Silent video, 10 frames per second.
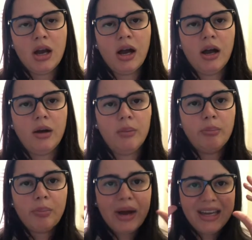
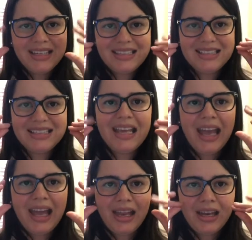bite
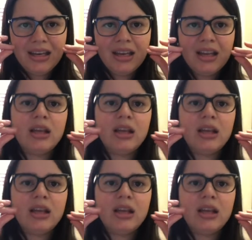scan